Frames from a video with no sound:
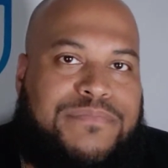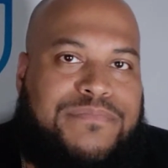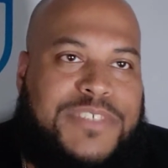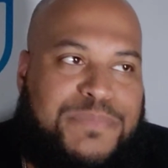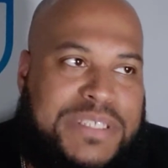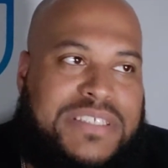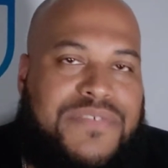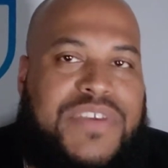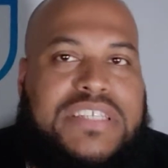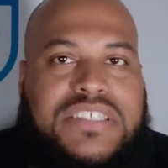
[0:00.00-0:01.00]

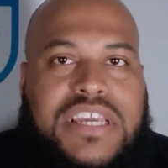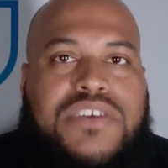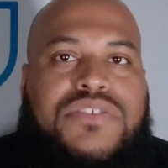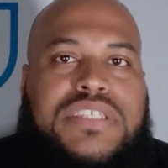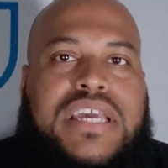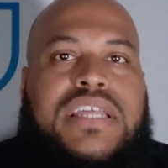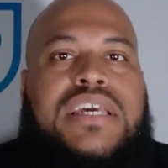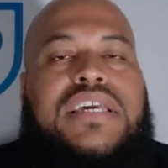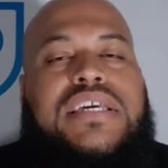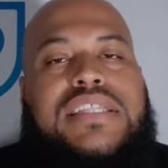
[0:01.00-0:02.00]
specific skill set
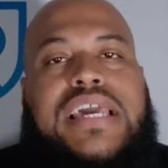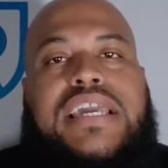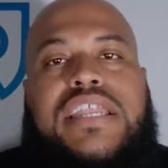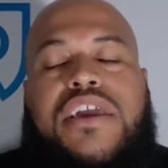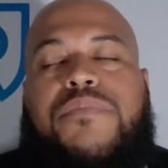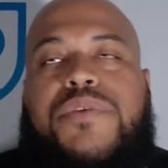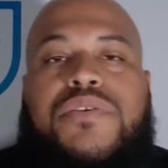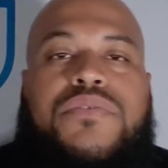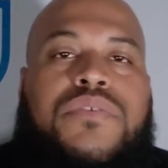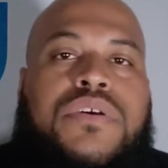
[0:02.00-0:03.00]
that can help
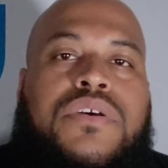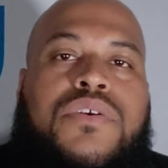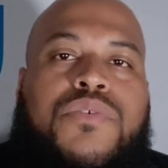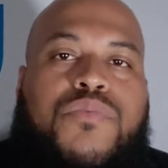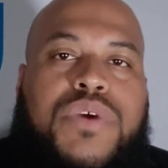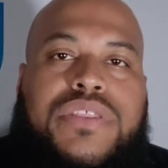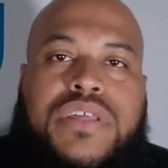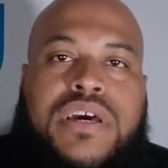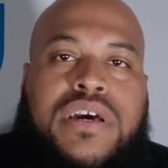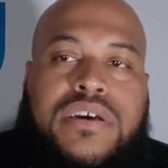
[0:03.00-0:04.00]
you with
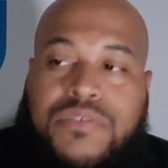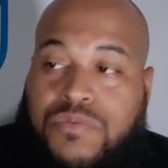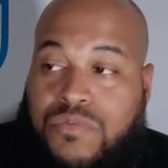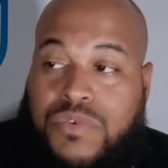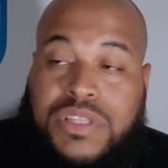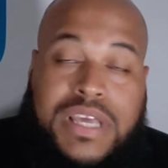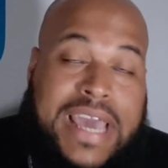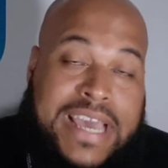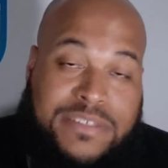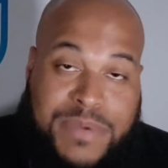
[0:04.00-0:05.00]
the
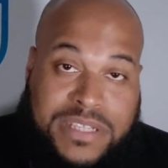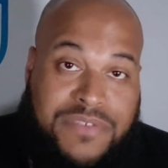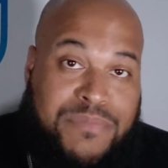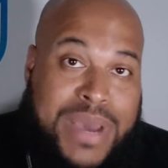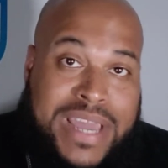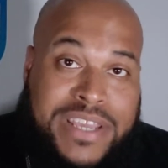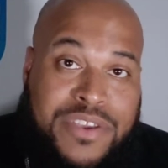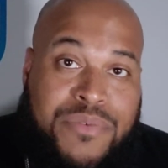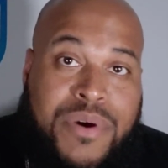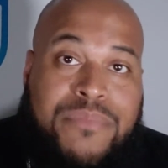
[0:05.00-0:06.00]
aspect of minding
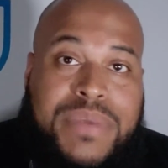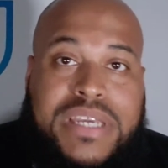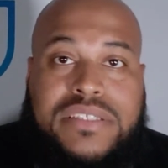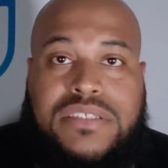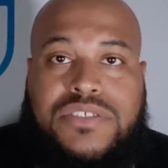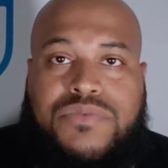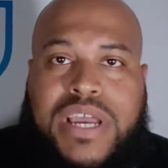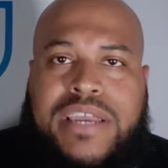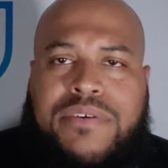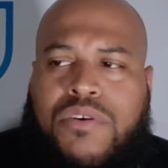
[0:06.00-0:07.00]
your own business,
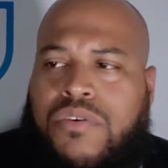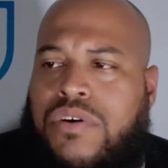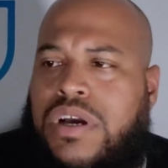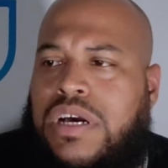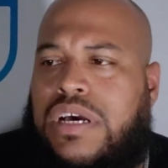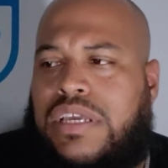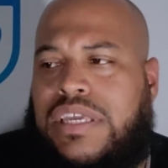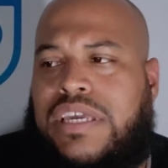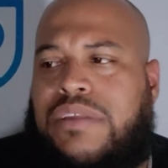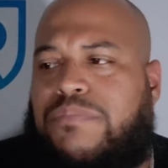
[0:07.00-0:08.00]
right? Or
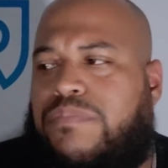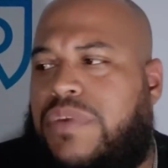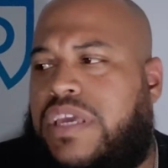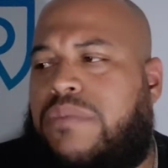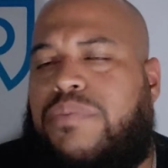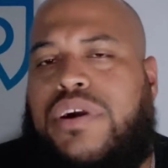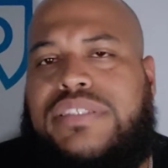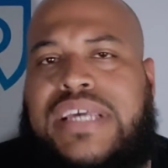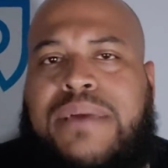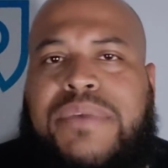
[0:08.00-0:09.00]
get a
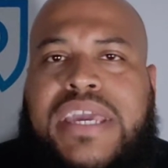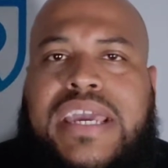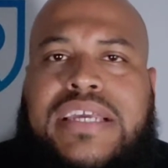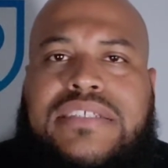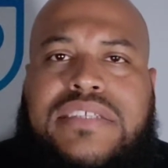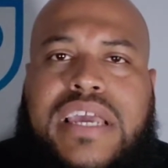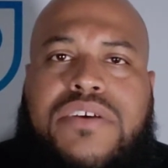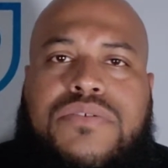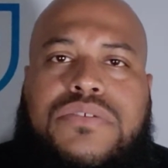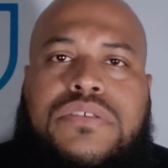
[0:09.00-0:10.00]
part-time gig in
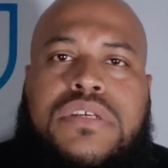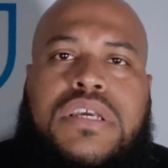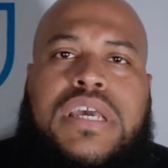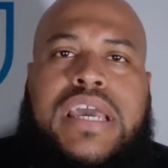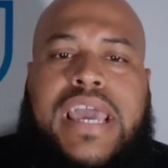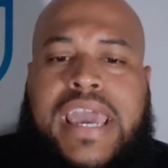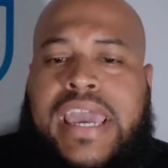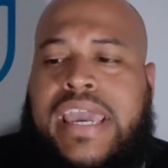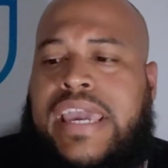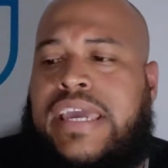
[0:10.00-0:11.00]
sales
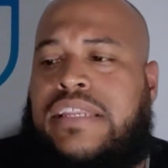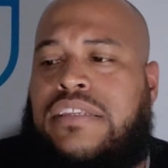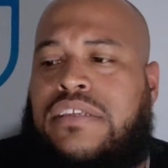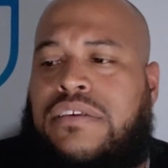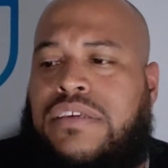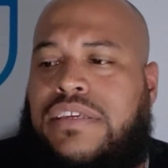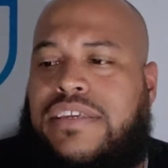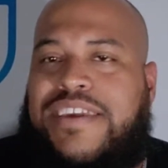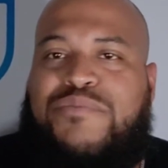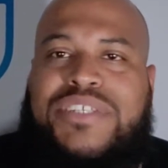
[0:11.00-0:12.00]
and
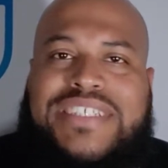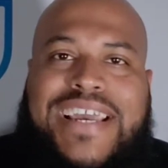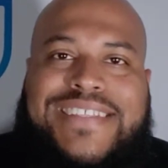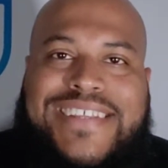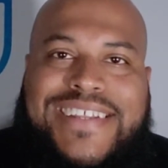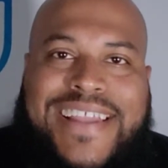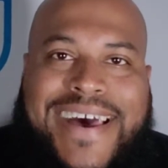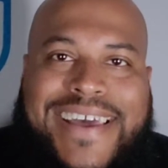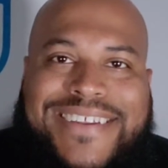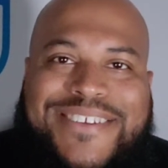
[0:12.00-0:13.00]
get rejected a
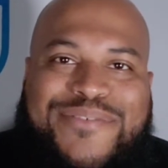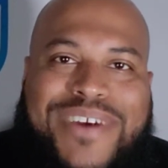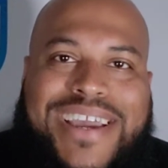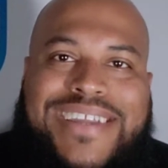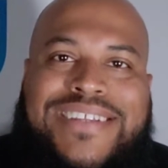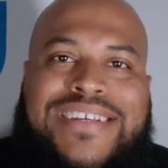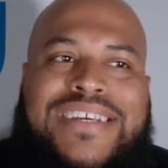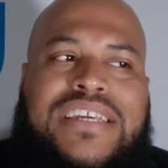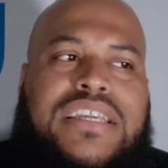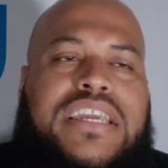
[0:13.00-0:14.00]
lot, right?
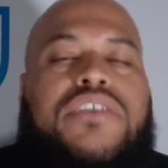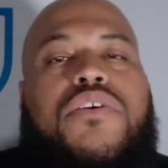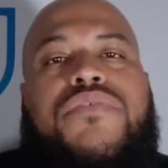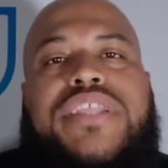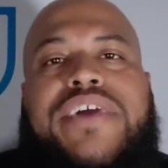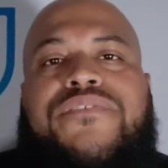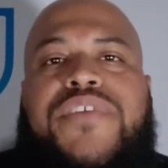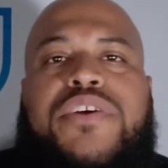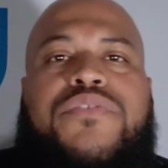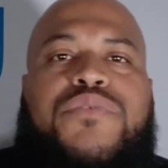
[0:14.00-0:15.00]
Get over that
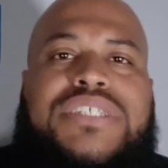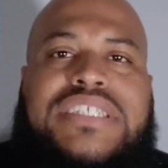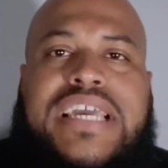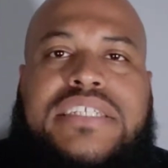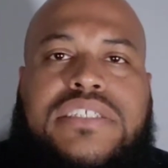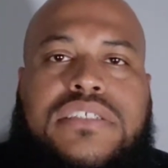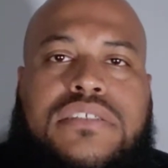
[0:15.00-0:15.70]
fear of rejection,